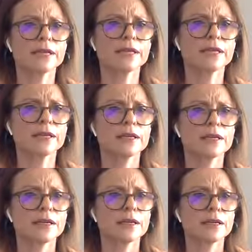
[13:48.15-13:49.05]
any
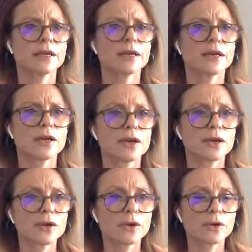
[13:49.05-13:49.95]

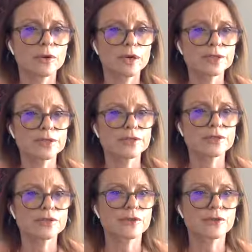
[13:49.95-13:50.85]

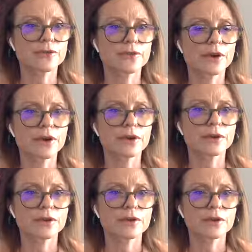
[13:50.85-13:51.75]
questions so
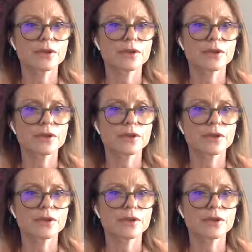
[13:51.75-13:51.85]
far.